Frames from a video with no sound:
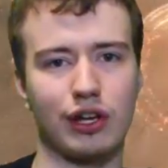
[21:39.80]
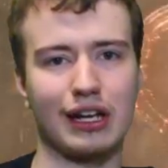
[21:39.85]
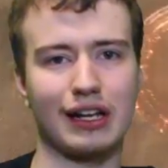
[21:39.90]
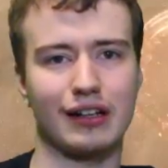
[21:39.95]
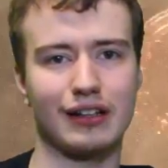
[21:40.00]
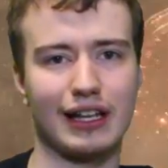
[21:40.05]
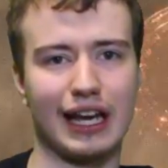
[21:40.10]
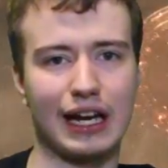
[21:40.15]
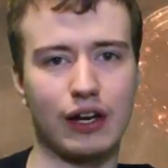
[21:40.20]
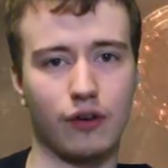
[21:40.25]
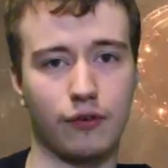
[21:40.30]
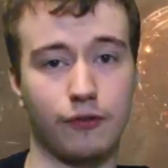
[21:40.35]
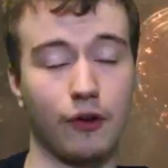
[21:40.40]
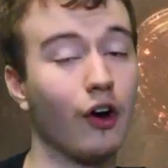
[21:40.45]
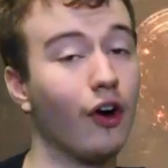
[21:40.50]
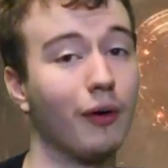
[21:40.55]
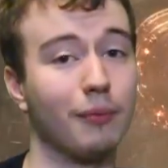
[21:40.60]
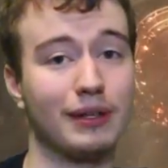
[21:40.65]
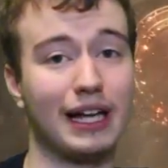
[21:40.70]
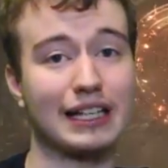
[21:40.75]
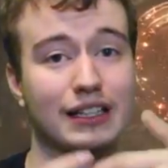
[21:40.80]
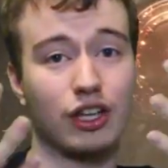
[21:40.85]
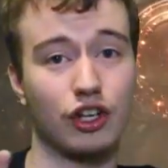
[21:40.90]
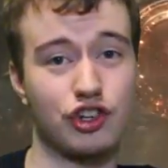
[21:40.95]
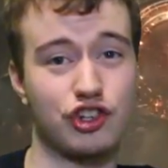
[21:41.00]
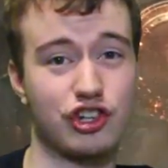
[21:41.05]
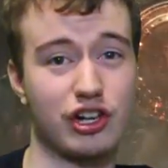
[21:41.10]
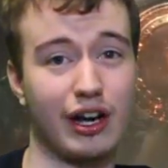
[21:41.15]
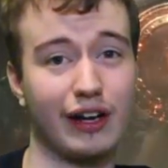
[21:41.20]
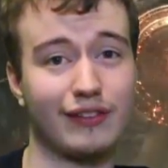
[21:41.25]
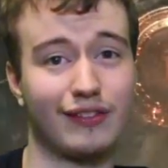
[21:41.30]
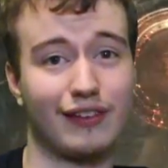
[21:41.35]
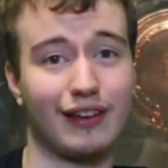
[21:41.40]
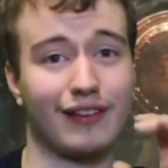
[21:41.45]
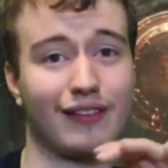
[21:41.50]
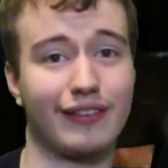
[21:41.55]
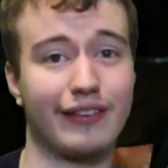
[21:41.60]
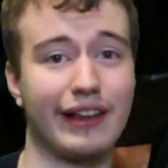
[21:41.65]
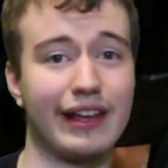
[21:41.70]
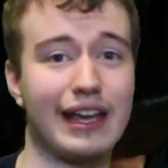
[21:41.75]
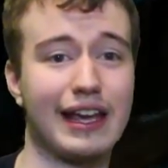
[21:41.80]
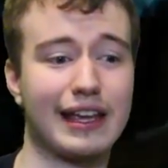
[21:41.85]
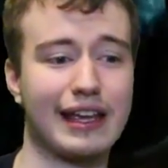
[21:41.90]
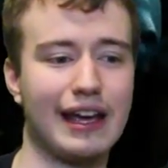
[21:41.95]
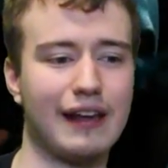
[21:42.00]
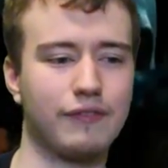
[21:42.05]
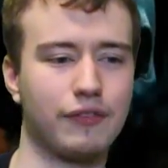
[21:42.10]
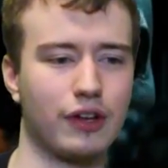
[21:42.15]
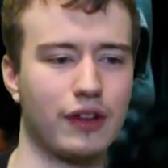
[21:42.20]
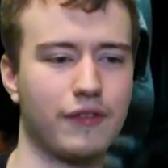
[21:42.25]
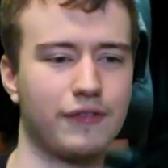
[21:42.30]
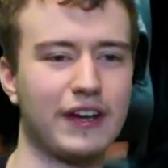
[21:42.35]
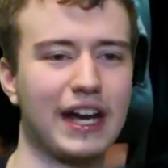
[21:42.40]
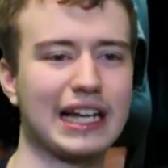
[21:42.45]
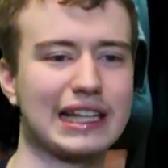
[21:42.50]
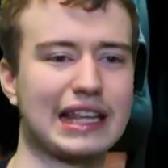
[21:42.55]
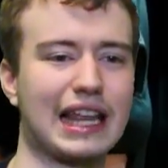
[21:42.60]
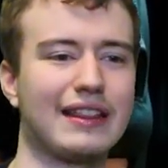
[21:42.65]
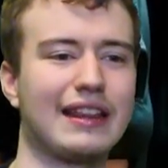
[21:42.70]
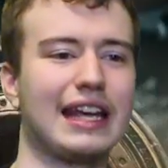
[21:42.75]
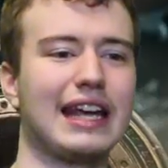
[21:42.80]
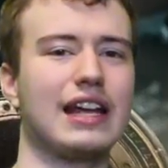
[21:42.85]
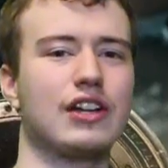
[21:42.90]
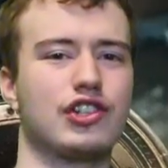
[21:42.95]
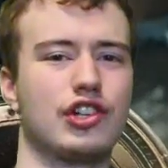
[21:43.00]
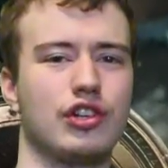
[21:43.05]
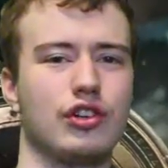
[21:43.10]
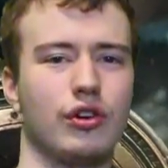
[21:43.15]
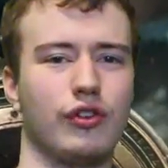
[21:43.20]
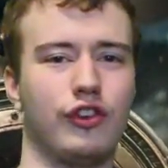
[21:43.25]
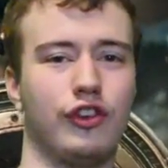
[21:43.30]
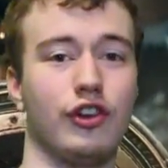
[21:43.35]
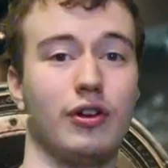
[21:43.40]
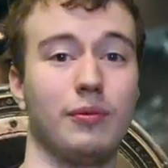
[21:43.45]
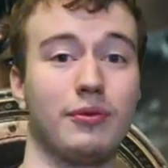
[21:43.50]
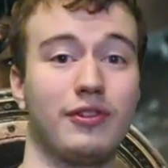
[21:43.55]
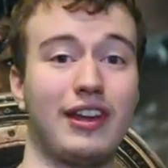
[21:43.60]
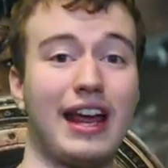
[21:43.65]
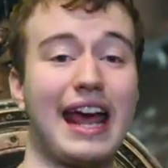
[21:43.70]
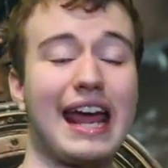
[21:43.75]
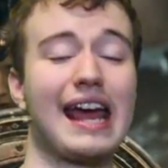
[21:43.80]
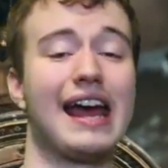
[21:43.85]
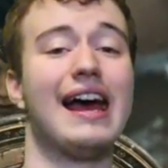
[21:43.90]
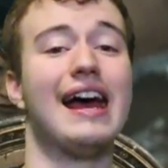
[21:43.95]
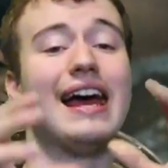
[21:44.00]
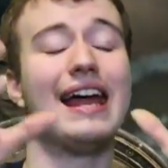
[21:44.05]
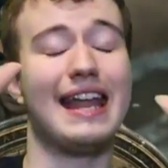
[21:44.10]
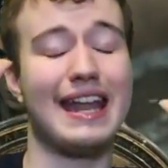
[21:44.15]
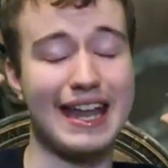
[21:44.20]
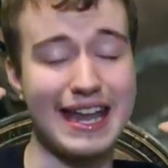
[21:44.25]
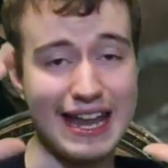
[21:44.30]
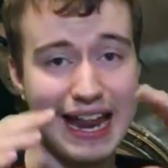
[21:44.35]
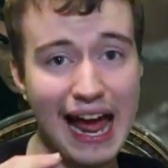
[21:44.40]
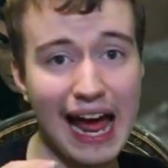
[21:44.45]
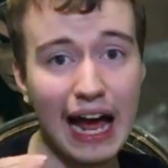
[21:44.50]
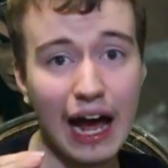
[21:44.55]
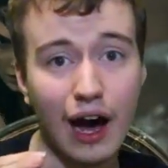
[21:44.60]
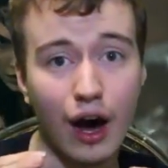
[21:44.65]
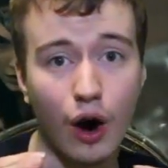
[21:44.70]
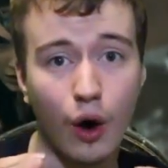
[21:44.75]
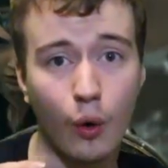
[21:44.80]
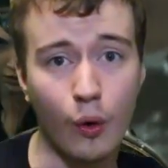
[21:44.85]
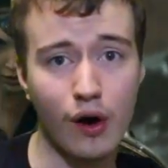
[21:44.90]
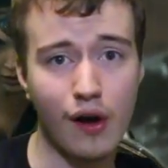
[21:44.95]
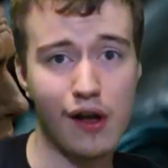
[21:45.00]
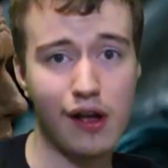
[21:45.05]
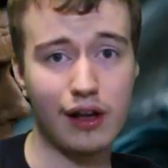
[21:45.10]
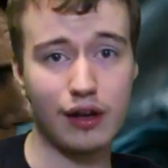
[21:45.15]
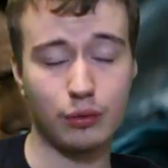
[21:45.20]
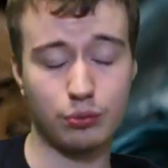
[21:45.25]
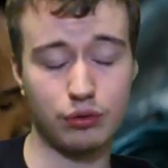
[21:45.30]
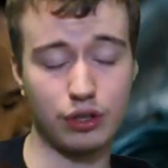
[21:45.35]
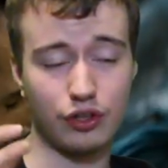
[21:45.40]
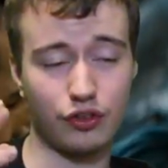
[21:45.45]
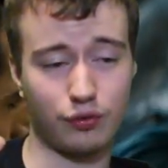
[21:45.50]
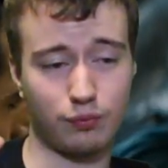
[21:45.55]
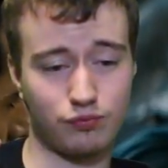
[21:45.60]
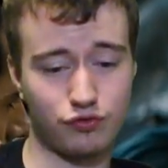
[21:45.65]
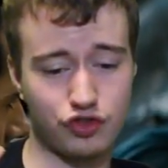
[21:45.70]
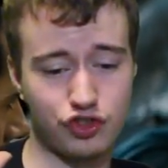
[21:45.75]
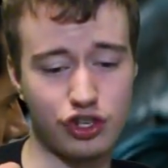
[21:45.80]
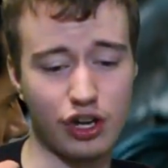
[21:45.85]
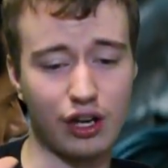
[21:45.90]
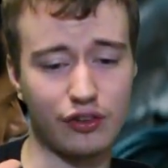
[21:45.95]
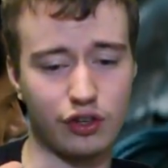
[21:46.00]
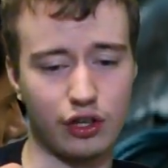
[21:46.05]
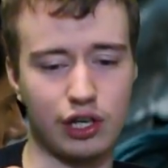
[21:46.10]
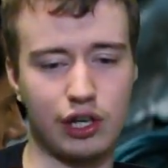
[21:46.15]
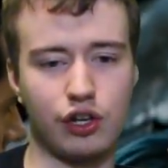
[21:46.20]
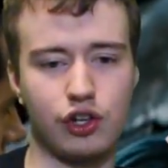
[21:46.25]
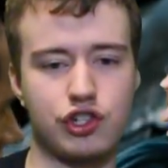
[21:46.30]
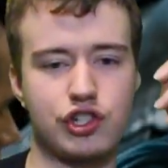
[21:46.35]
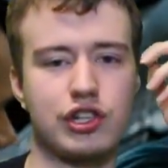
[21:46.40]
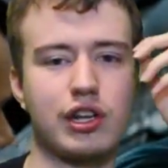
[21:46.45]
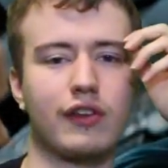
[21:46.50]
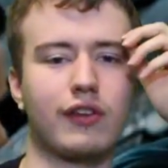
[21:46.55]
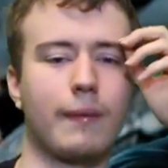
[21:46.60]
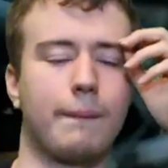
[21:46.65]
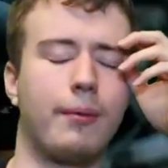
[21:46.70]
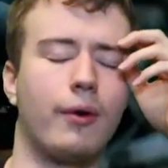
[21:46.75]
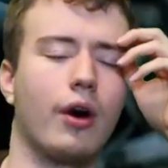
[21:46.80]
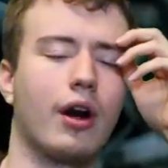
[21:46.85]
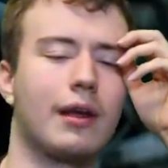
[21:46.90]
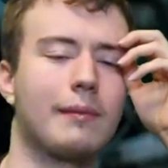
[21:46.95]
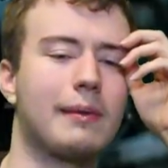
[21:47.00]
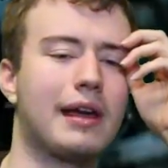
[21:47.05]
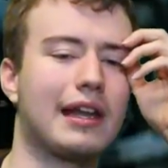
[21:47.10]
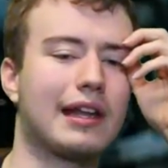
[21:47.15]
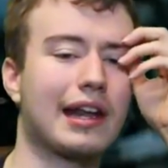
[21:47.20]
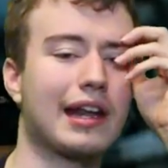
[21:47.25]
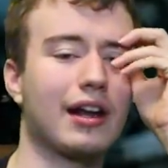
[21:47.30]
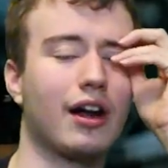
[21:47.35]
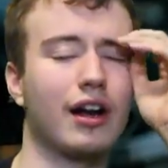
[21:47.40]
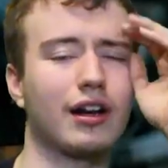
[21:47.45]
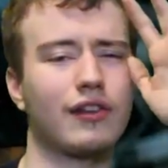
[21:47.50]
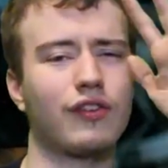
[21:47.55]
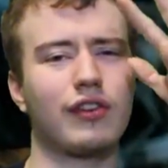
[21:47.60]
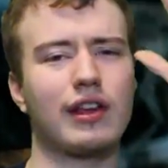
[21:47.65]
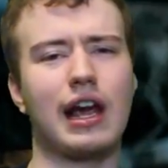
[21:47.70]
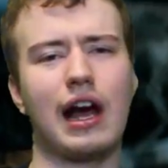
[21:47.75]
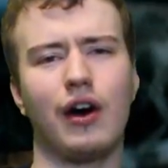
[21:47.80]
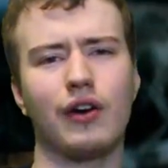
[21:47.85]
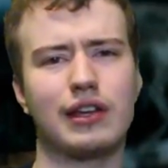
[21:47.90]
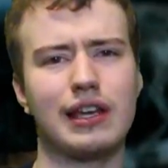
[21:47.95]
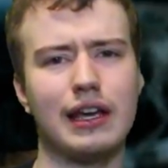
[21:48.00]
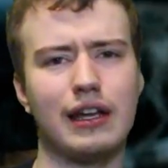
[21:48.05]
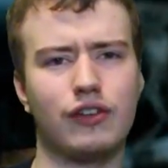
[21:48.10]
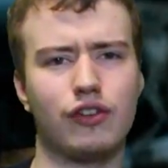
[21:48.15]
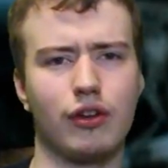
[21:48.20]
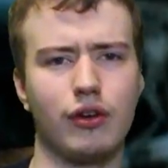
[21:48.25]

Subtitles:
in a later film like the Justice League, and for the fact that they introduced Doomsday now was just a huge disappointment. And honestly, I'll get